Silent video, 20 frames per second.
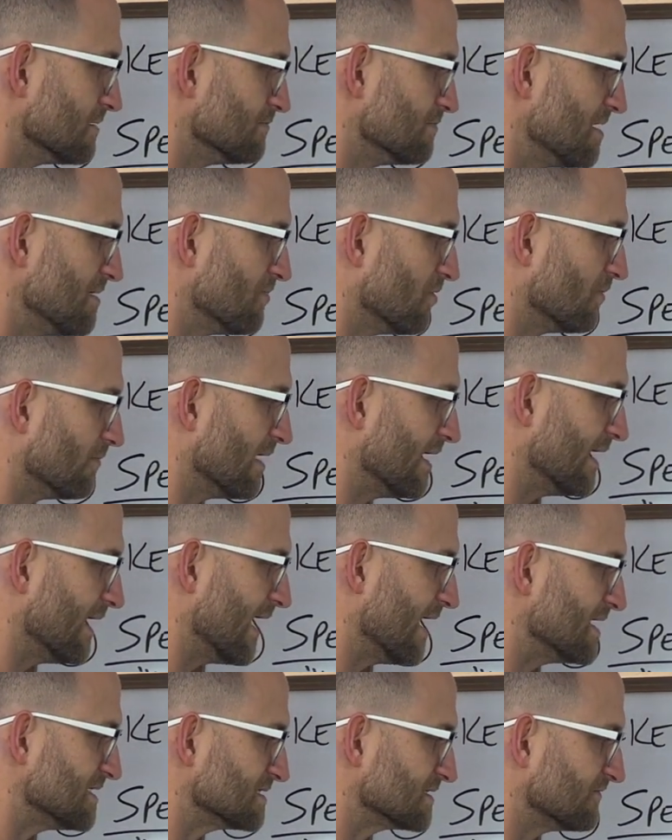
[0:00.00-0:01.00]
people might
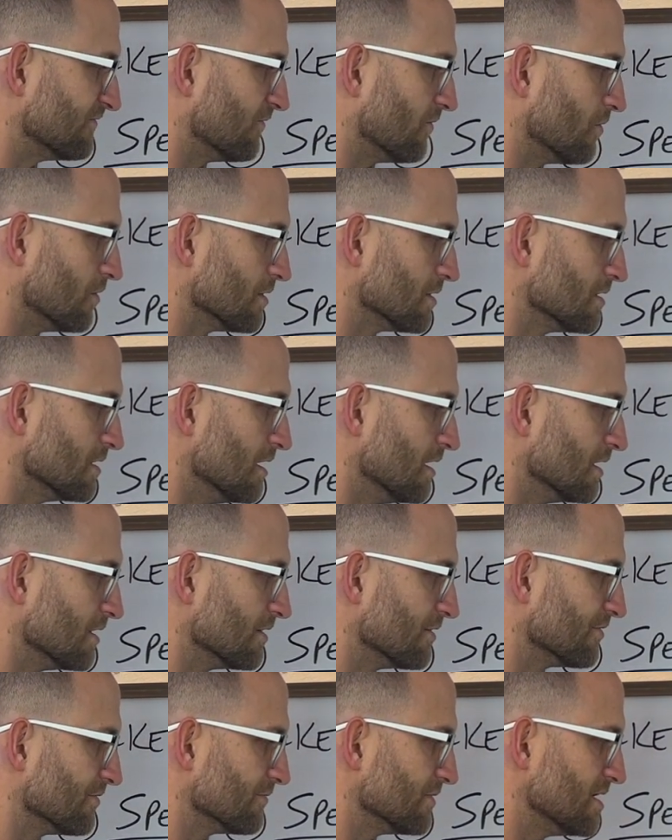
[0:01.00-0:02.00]
ask for
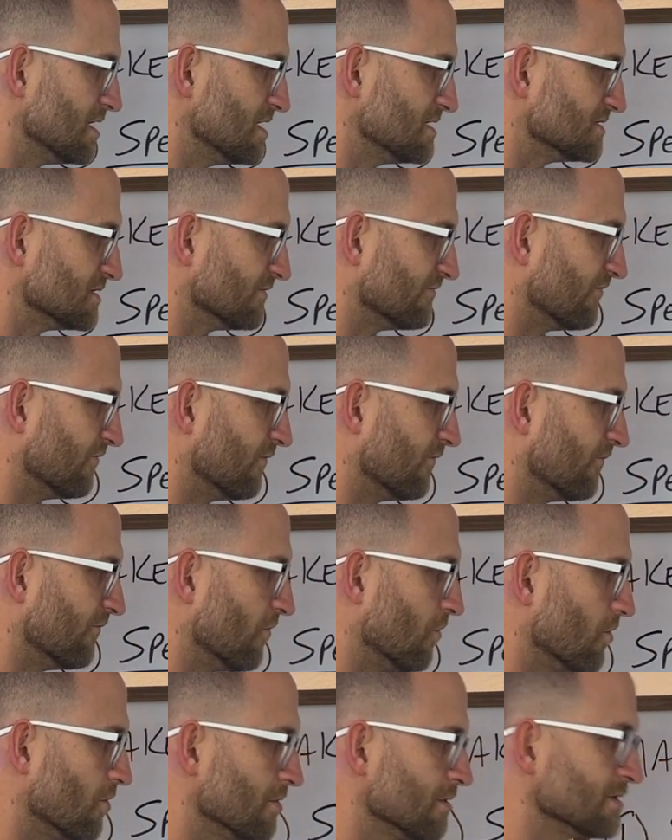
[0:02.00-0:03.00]
3 to
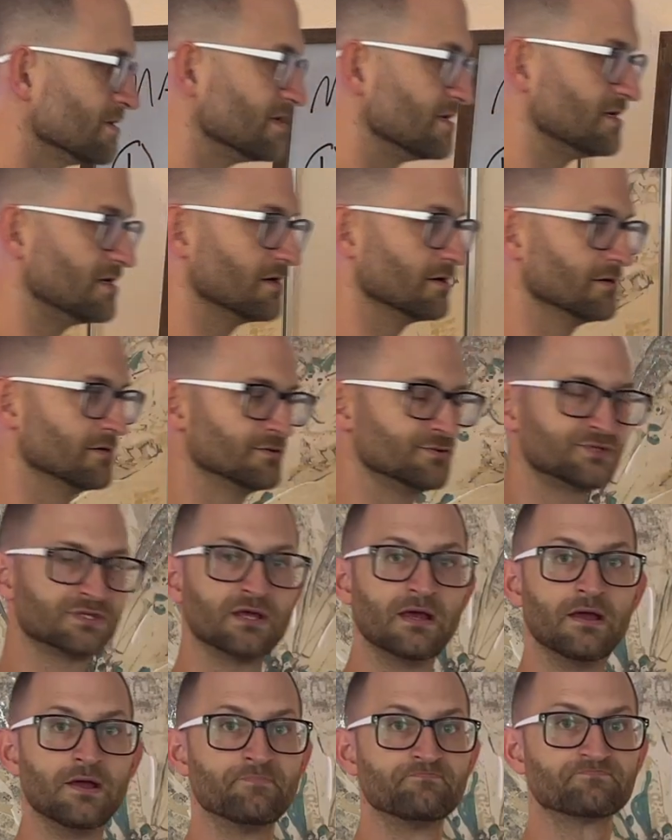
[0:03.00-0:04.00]
4 years,
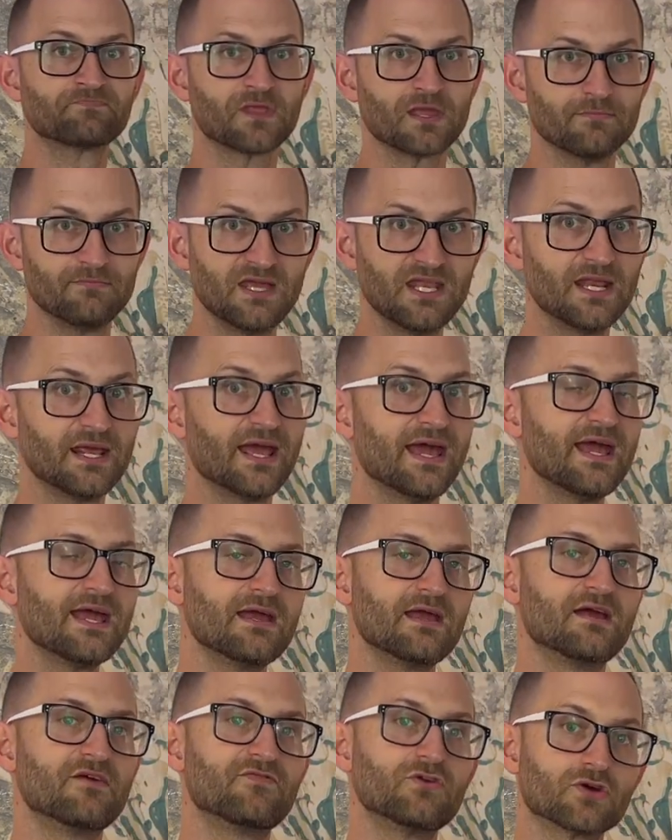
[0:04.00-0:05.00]
meaning,
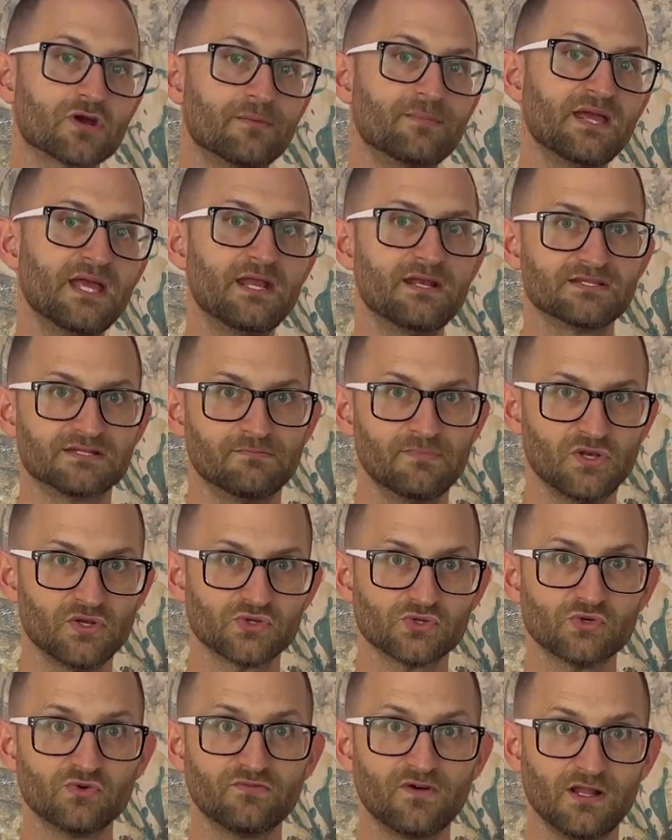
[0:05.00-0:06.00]
hey, if you're coming in as a middle
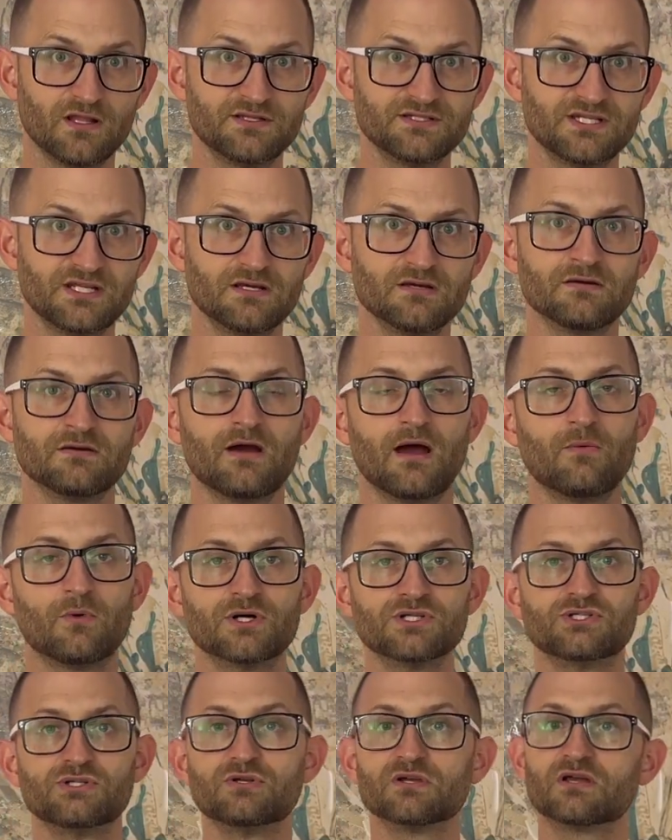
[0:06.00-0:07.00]
school volunteer, I
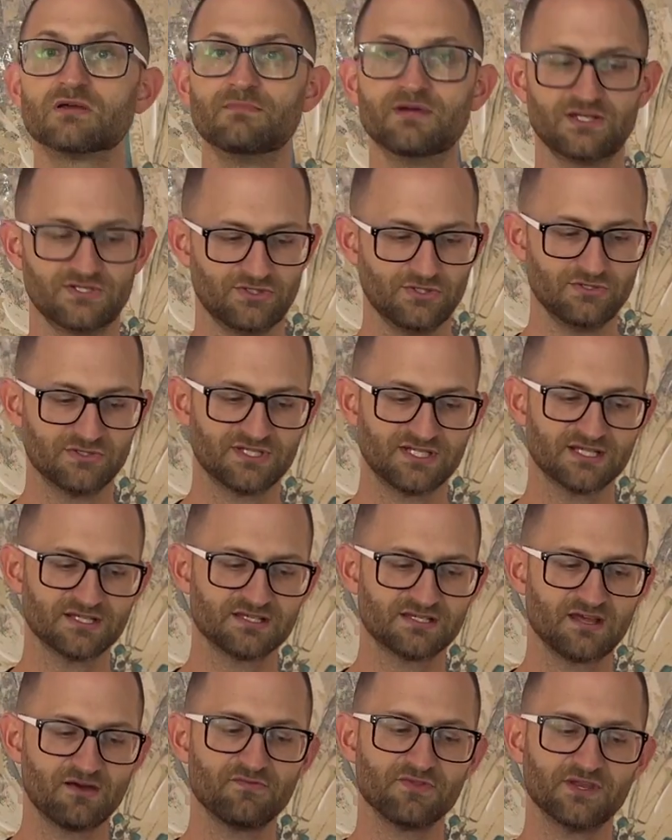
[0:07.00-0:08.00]
want you to commit to 6th,
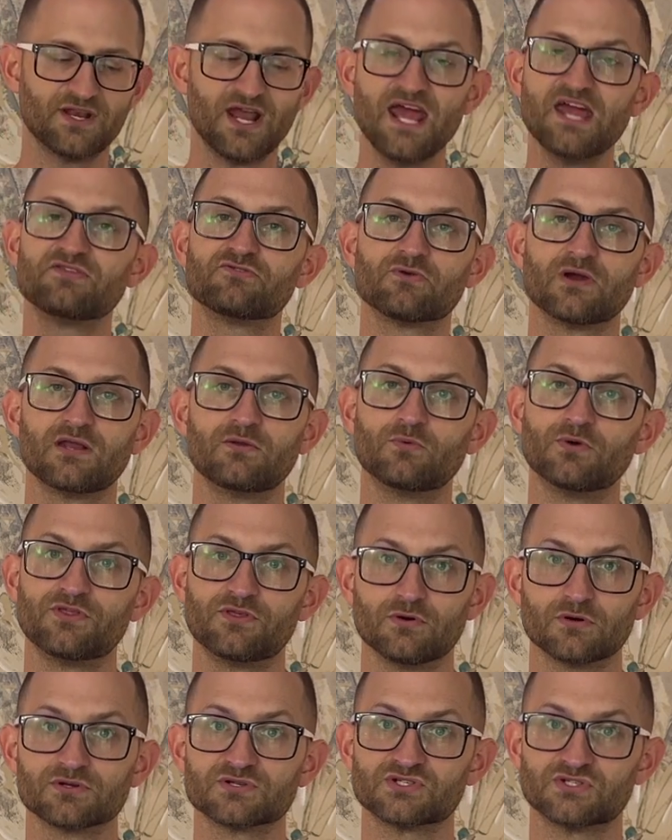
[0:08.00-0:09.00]
7th, and 8th grade with
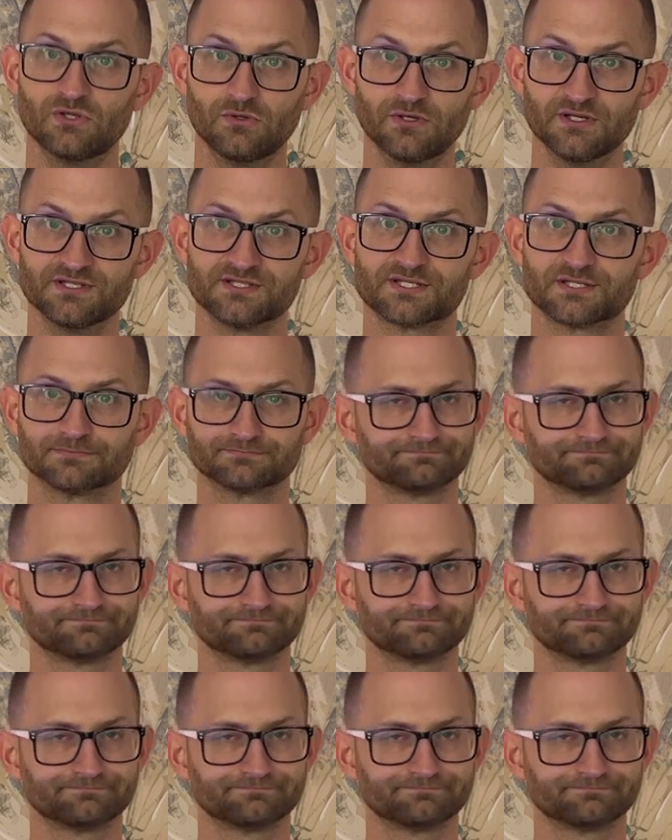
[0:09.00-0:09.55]
your students.